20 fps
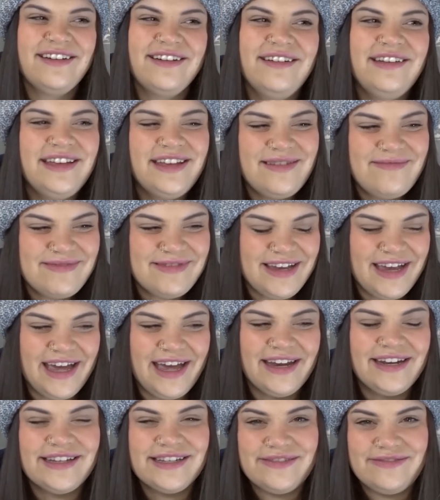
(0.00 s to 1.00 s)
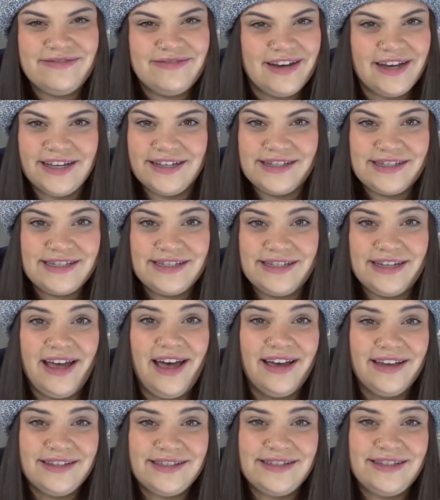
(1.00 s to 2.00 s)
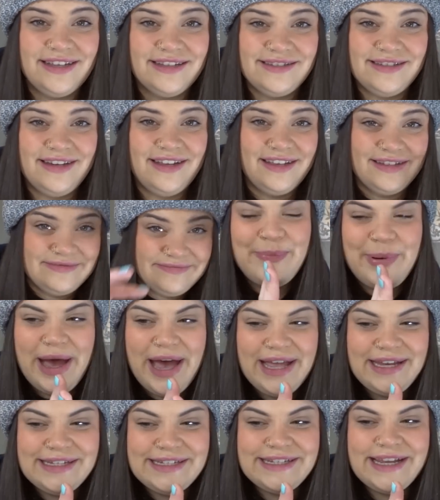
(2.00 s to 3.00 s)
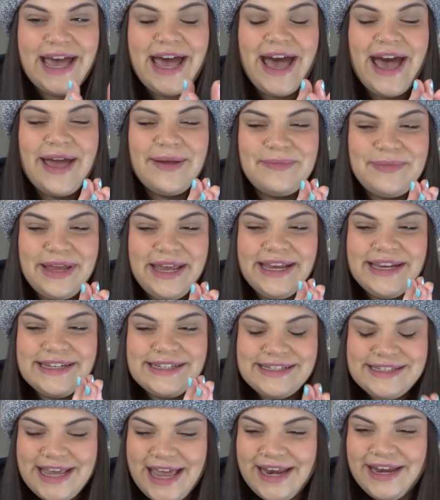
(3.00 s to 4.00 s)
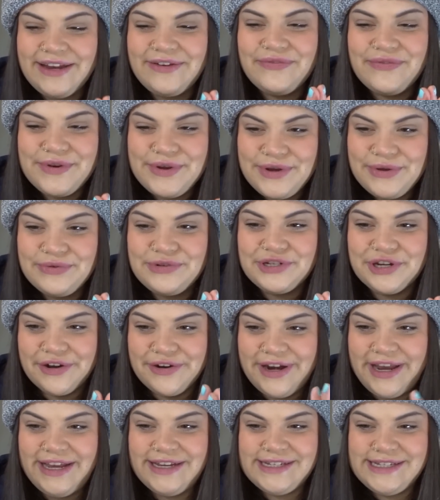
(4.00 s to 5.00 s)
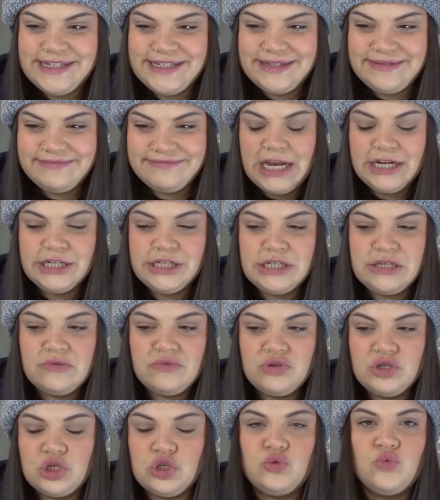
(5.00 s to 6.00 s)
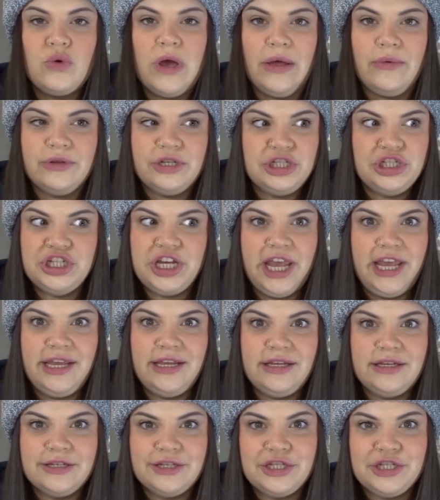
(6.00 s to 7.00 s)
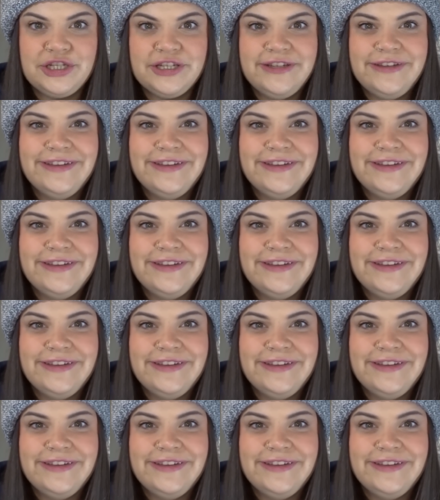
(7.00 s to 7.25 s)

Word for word: Growing up kind of fucking sucks, doesn't it? But I'm excited for new journeys. I just don't do well with change.